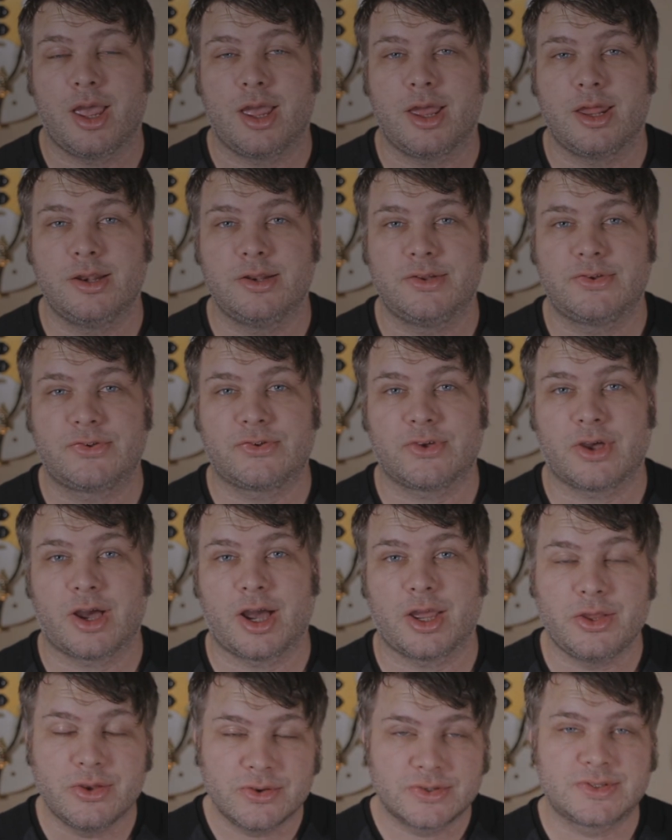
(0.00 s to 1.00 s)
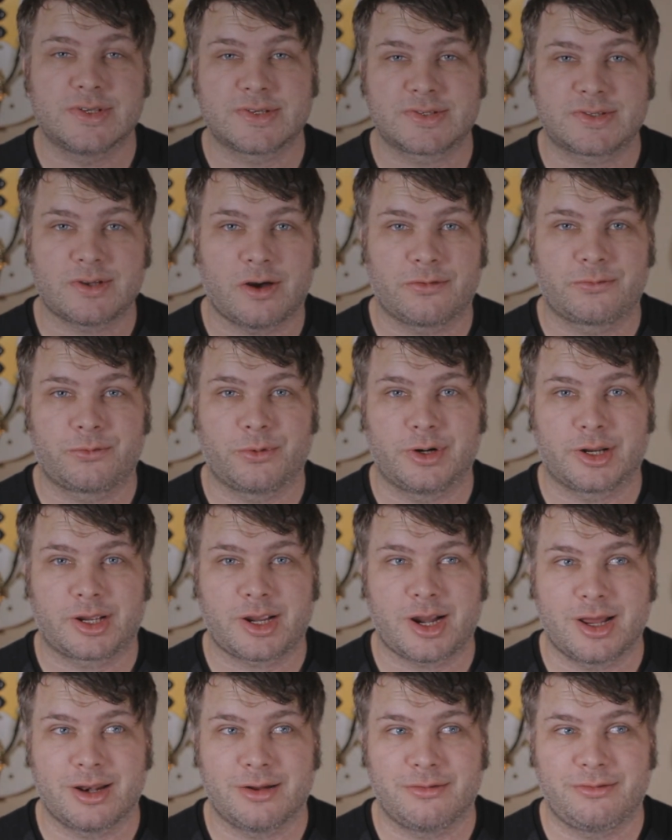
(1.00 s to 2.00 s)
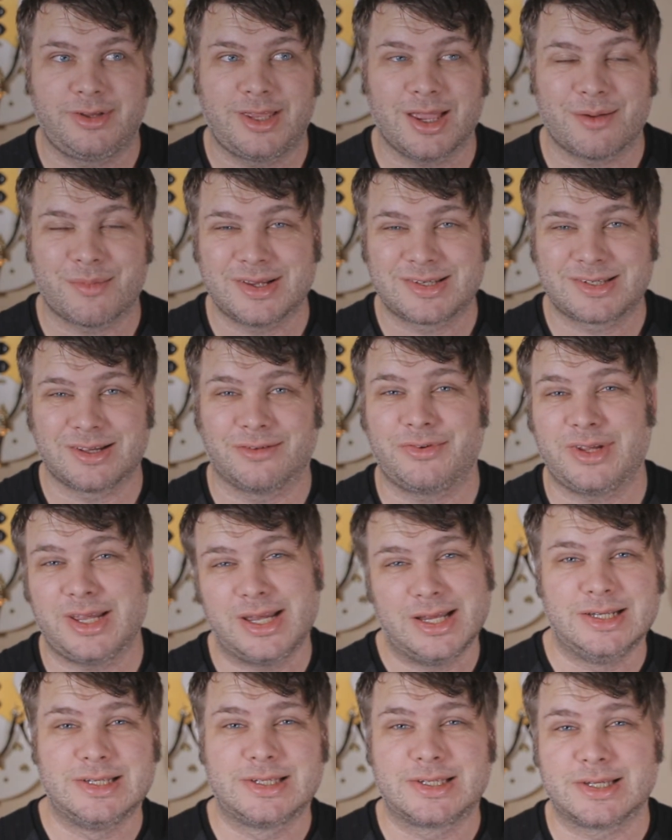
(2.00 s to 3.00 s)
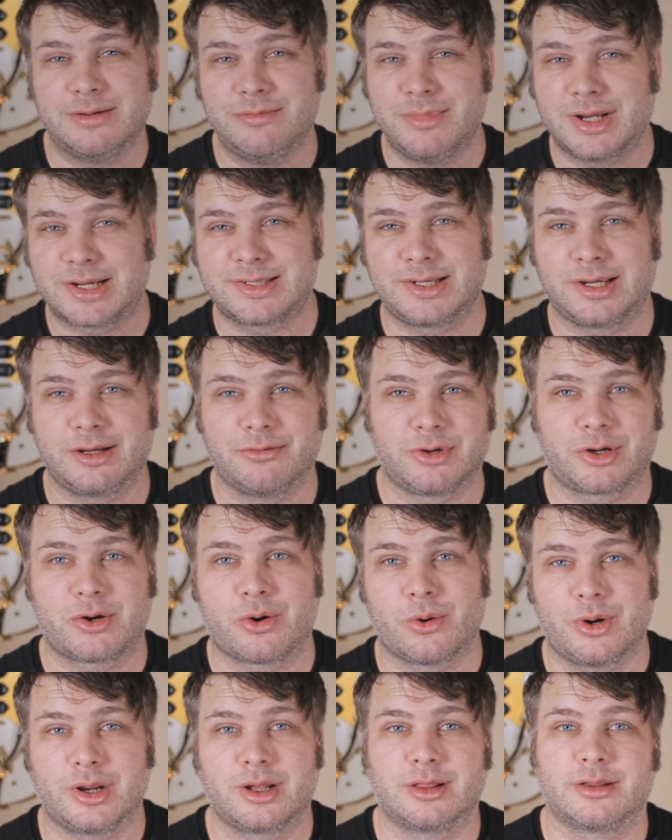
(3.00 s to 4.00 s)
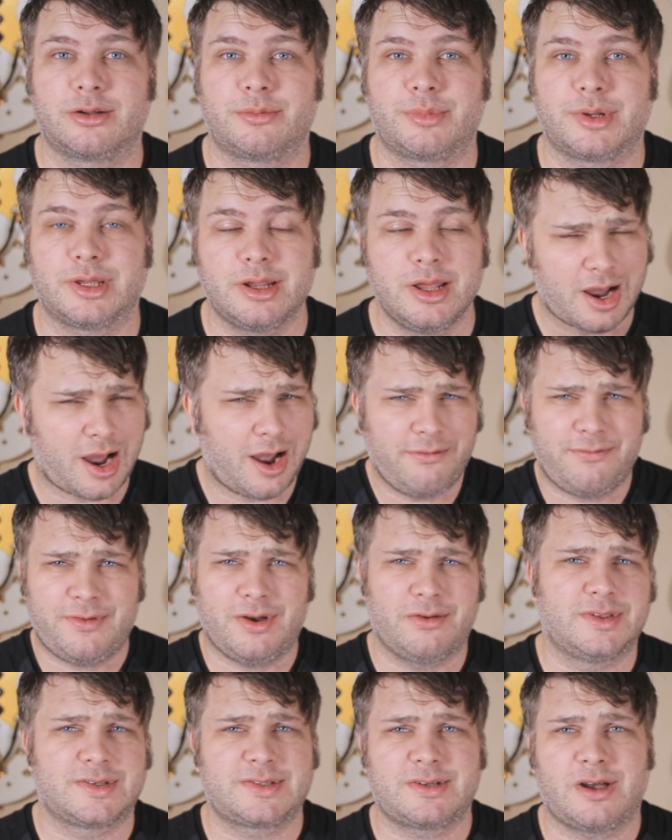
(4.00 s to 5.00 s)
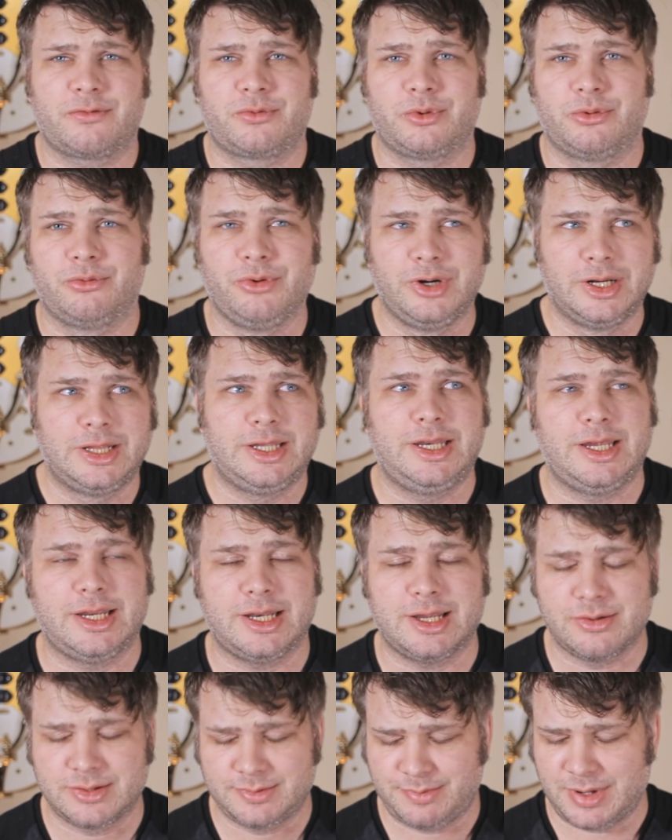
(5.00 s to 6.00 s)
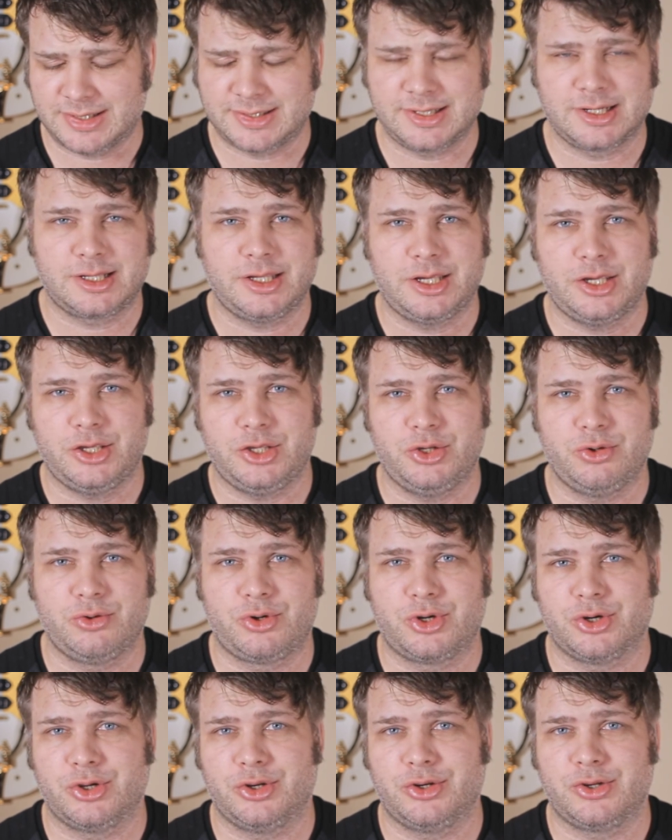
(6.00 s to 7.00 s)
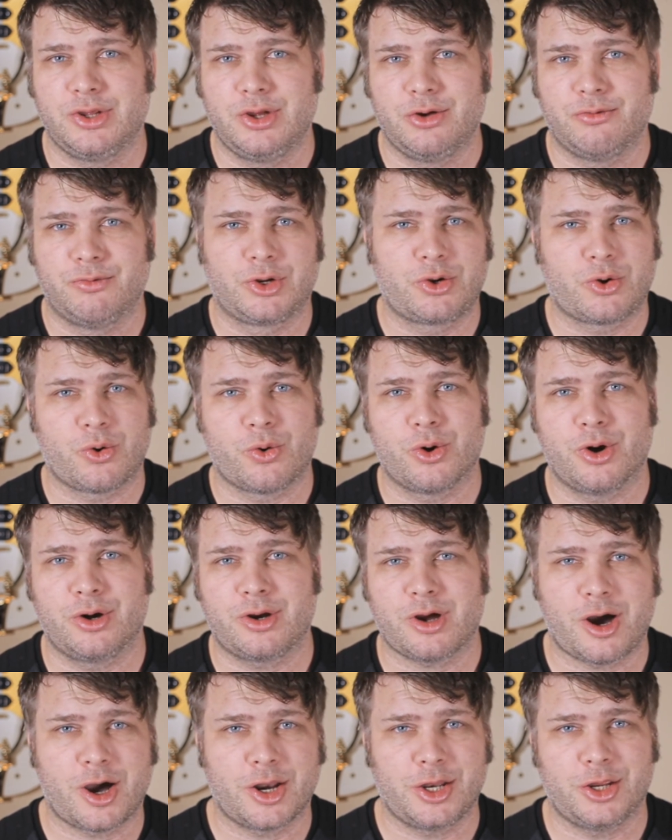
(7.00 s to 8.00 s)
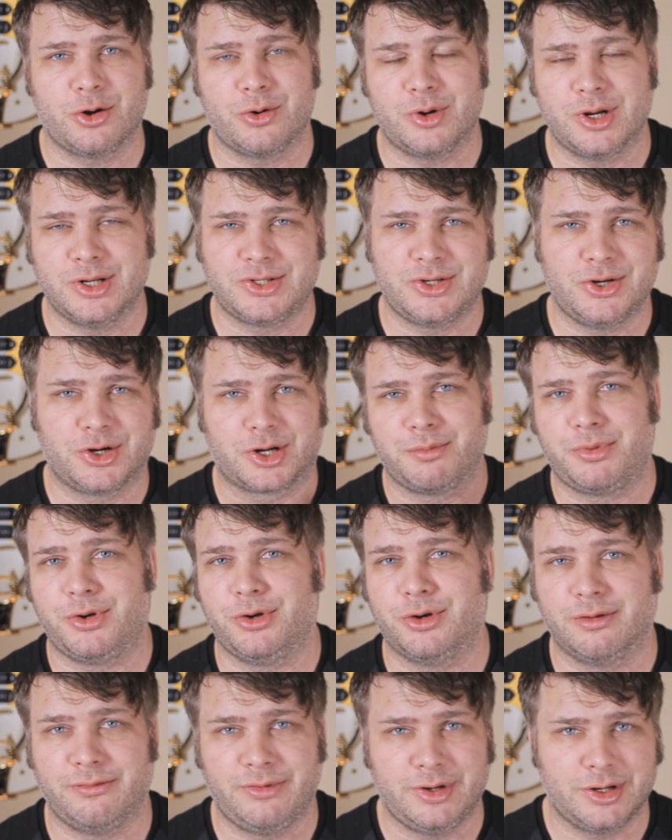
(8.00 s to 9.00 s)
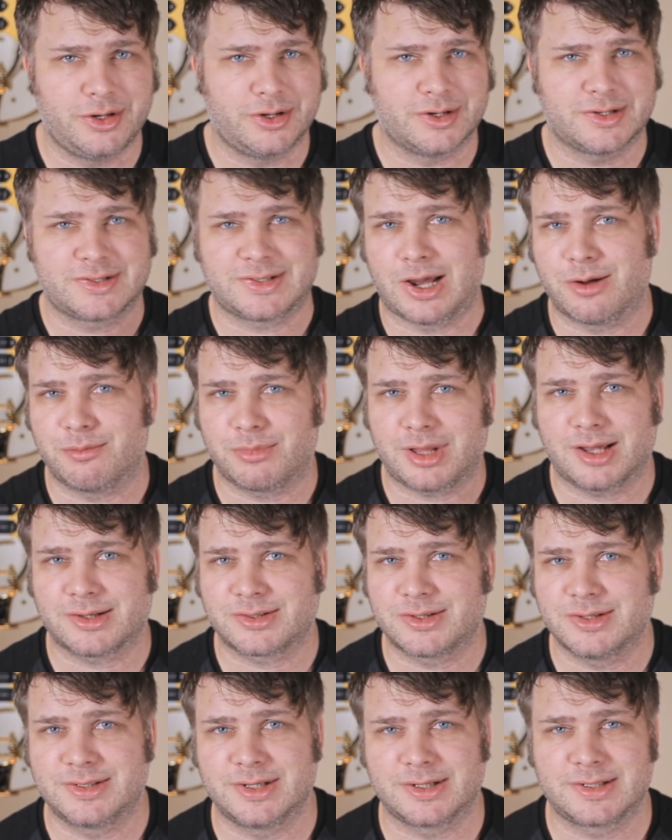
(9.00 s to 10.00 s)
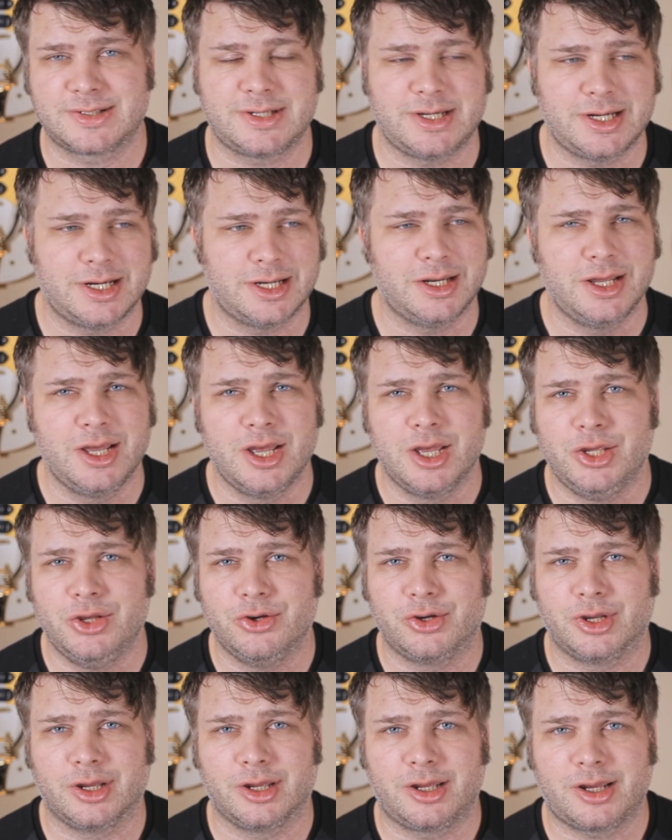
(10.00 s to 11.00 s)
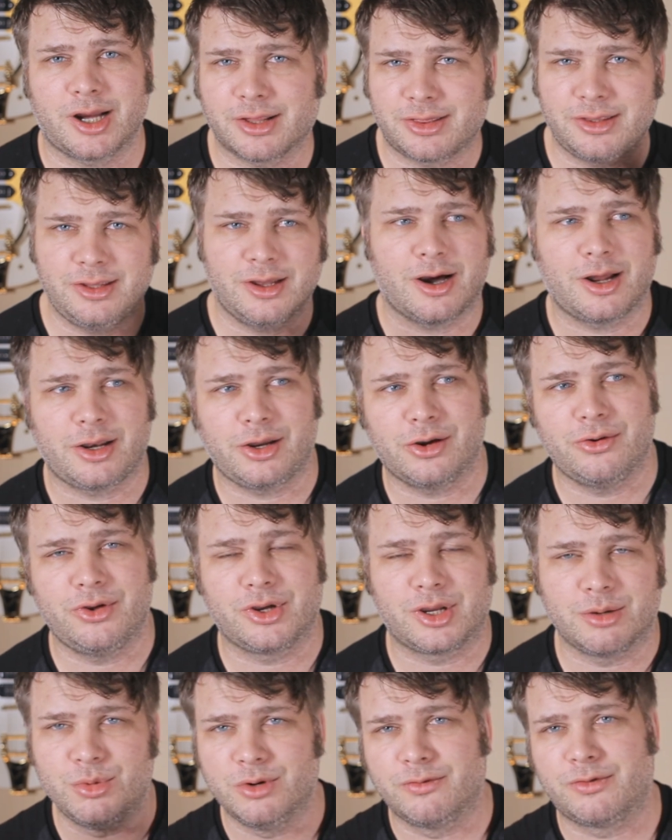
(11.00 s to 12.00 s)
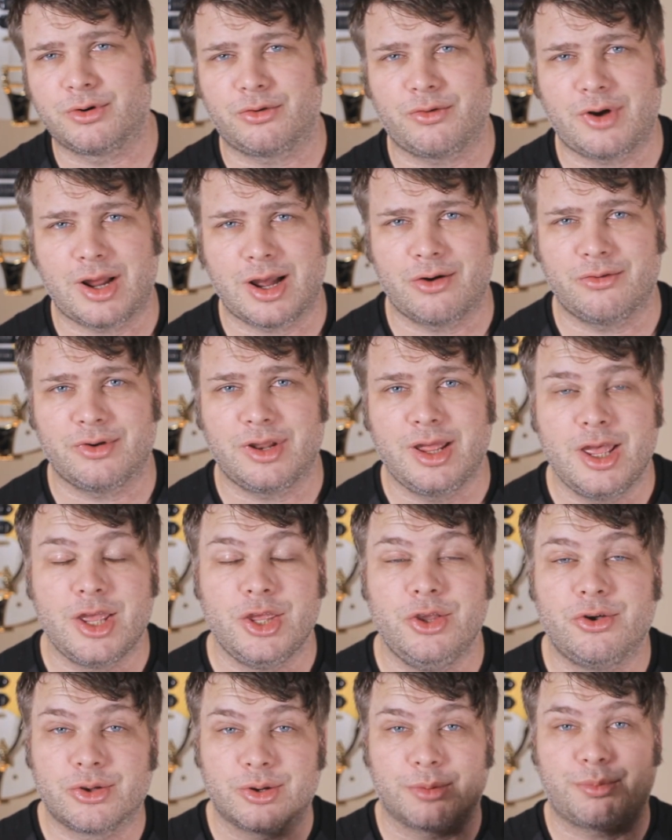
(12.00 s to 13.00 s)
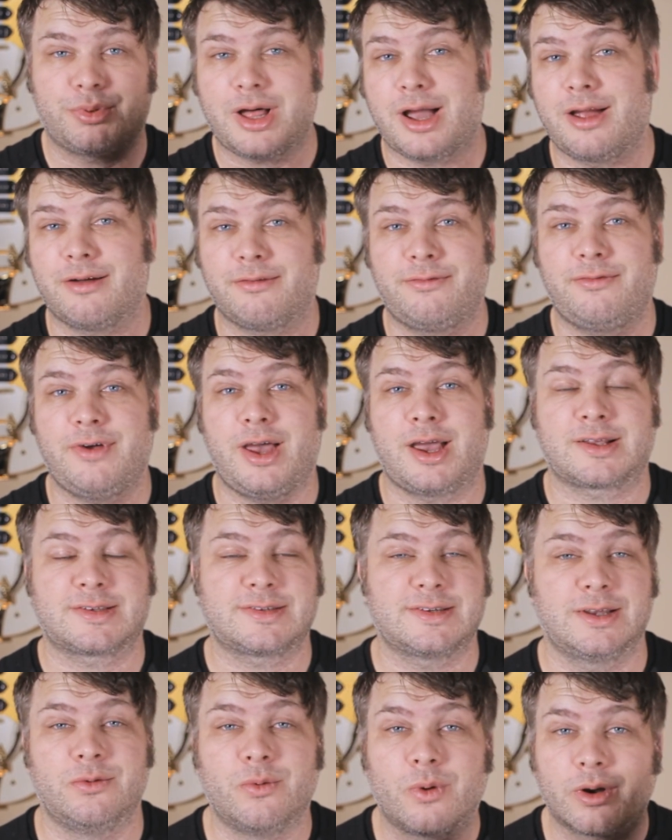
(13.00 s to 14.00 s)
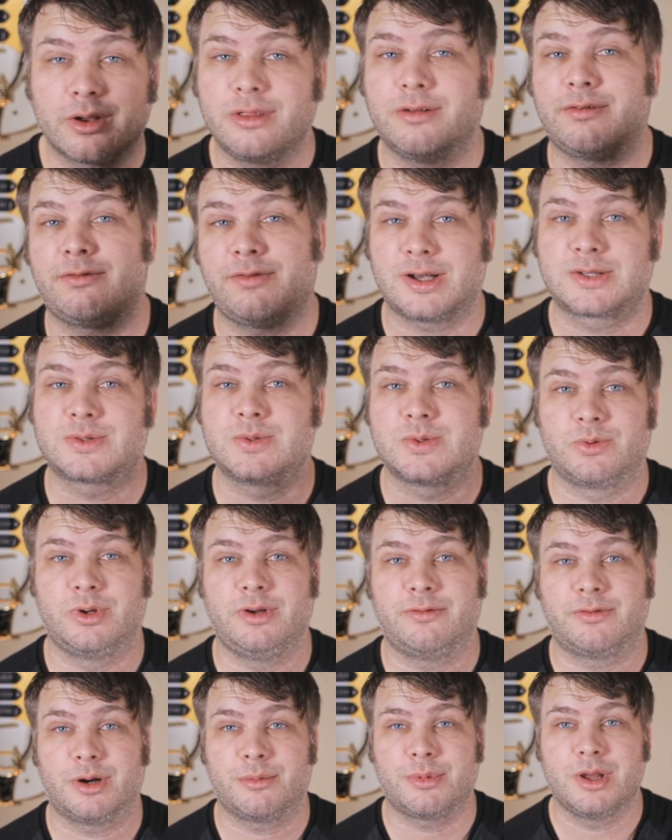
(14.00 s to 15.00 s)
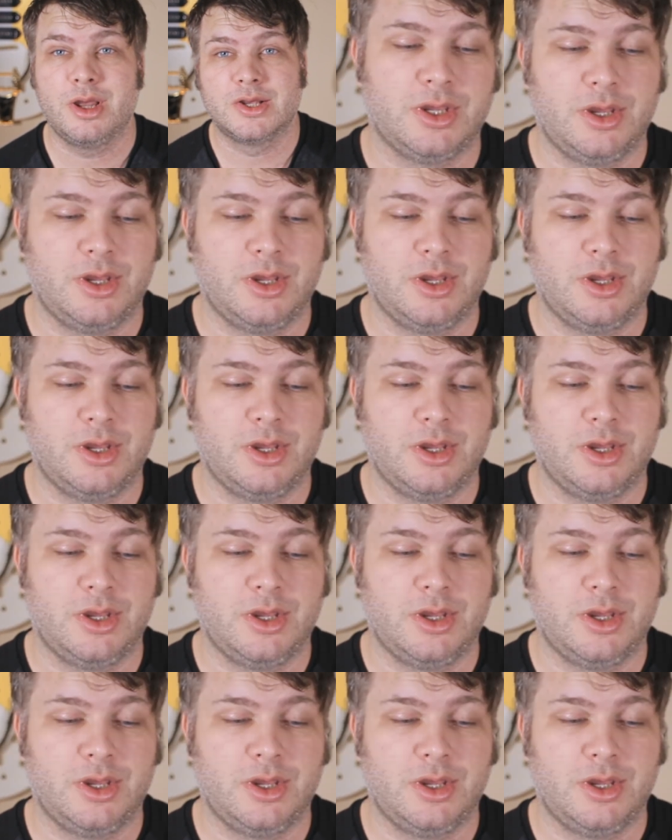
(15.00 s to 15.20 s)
and I used this software to kind of get myself into mixing and recording a little bit. I found this software really neat. It was basically you could record audio into your computer via your Sound Blaster 16, you can cut the audio, you can move it around, you can apply effects, and one of the effects was reverb.